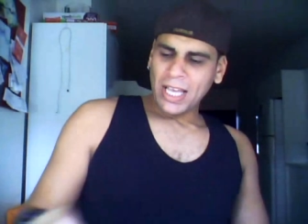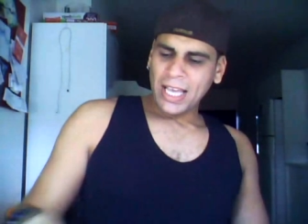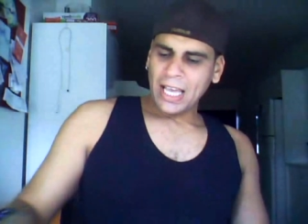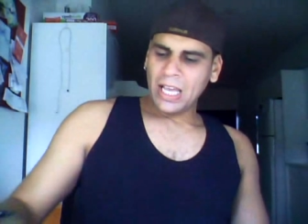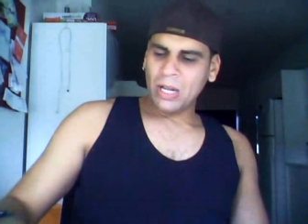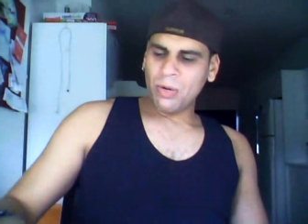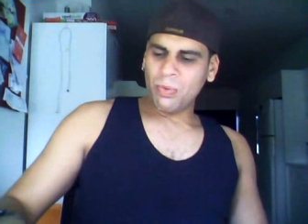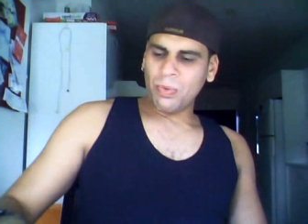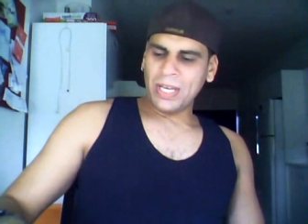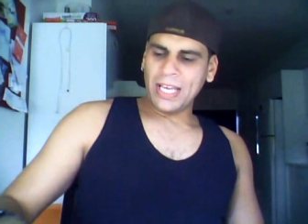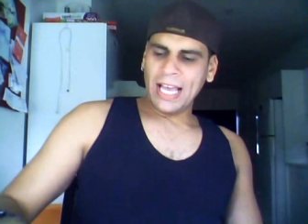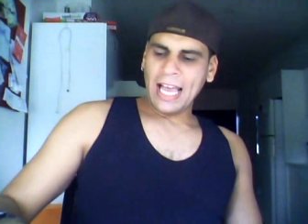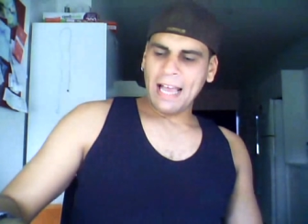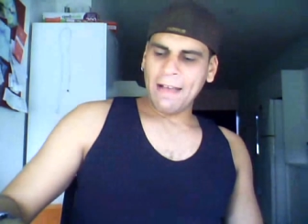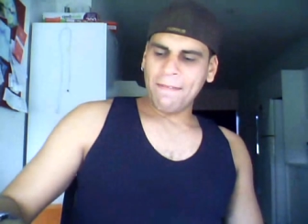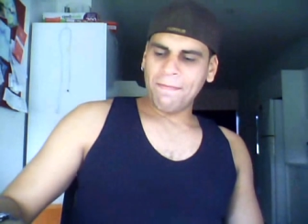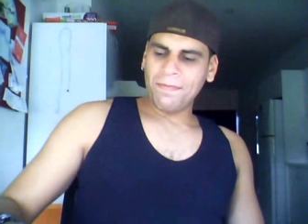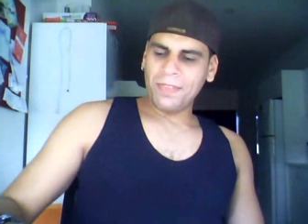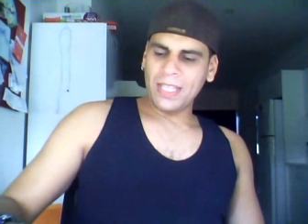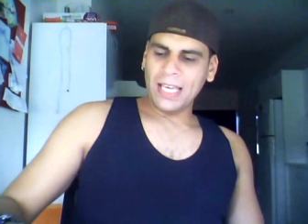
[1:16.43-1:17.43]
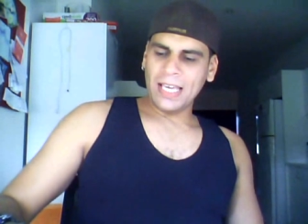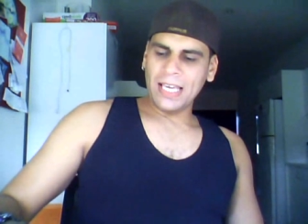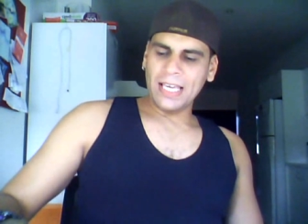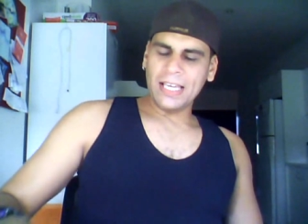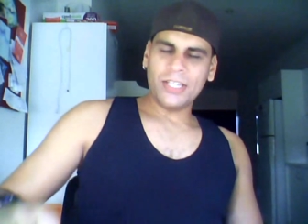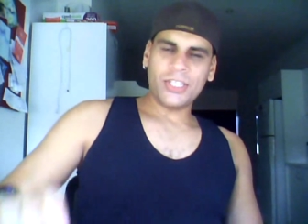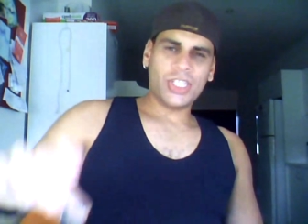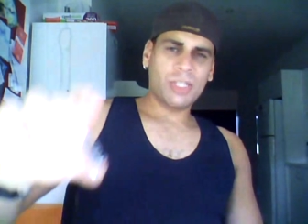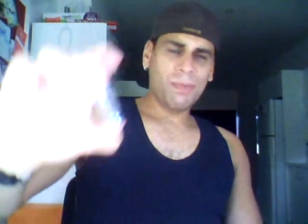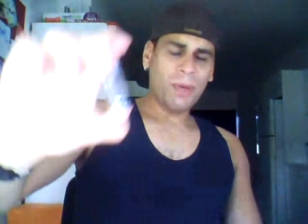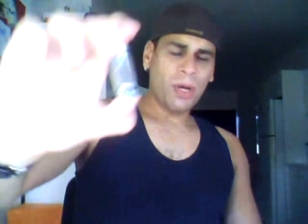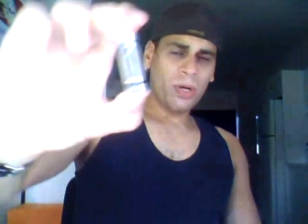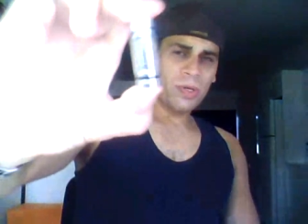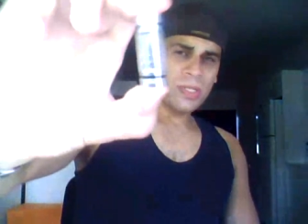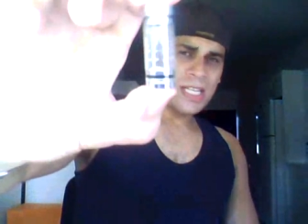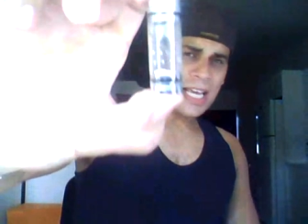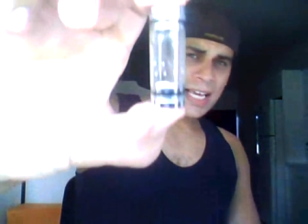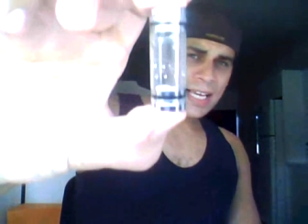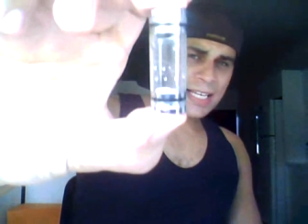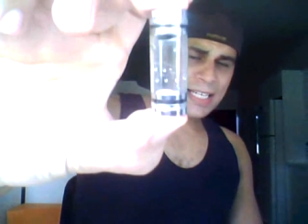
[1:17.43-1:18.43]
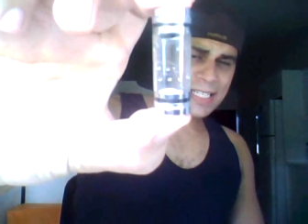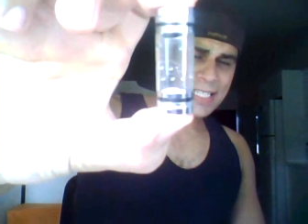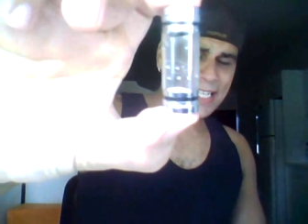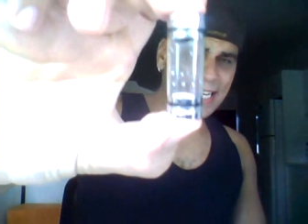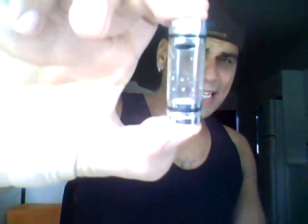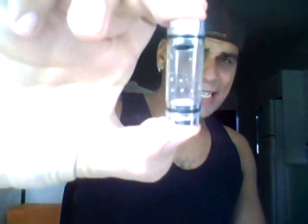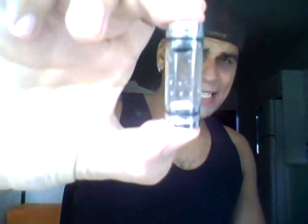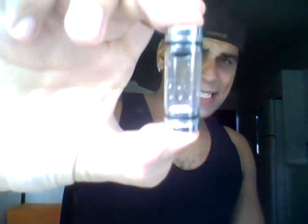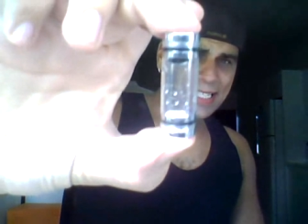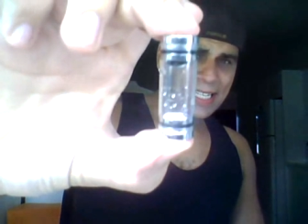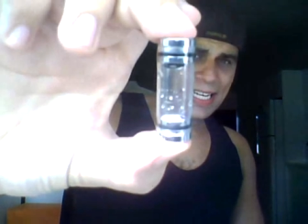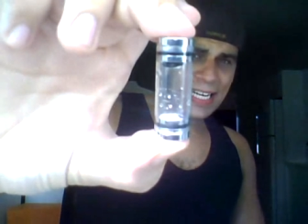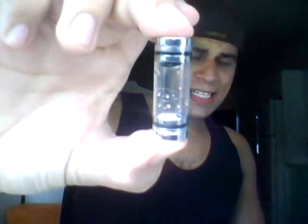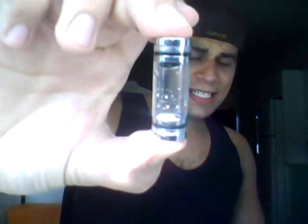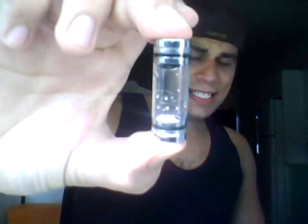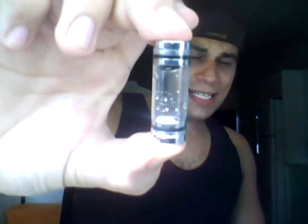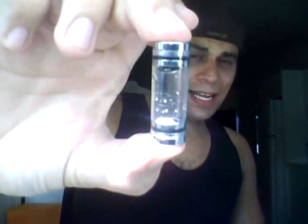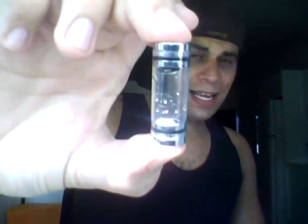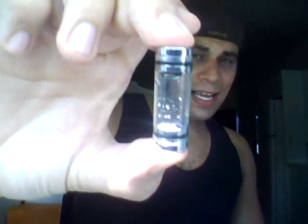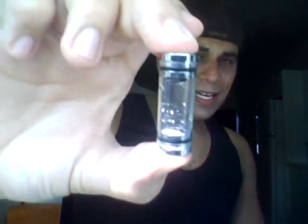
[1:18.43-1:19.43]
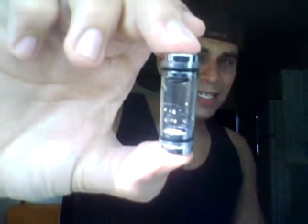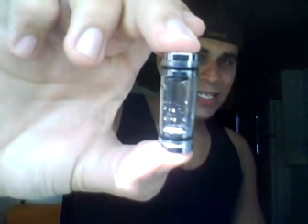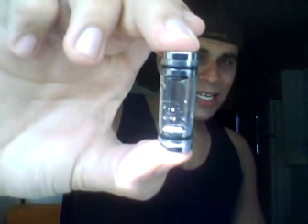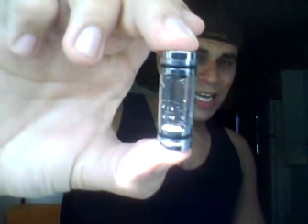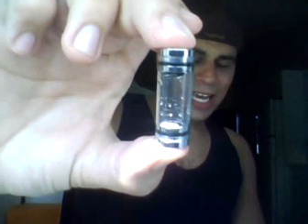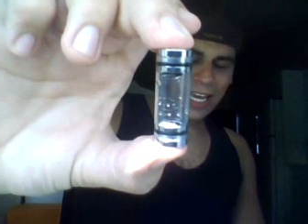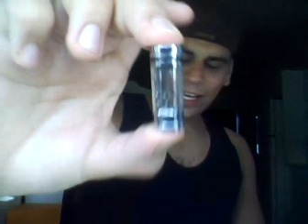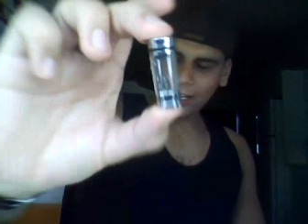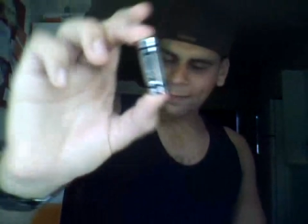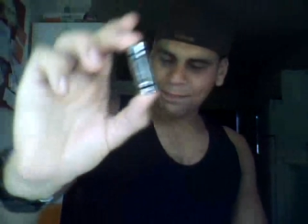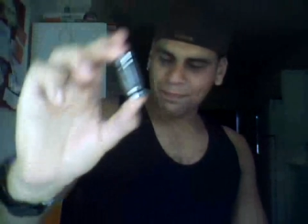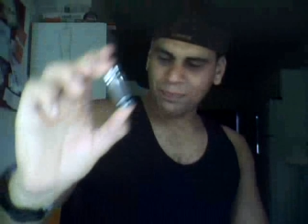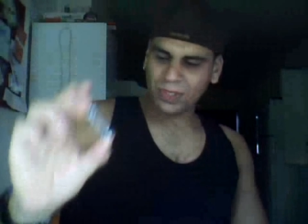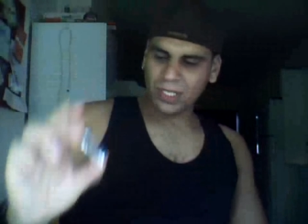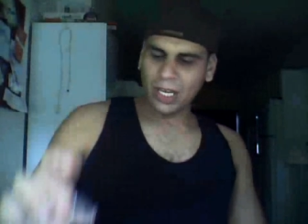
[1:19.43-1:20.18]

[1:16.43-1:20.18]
and we have the Smoktech DCT tank.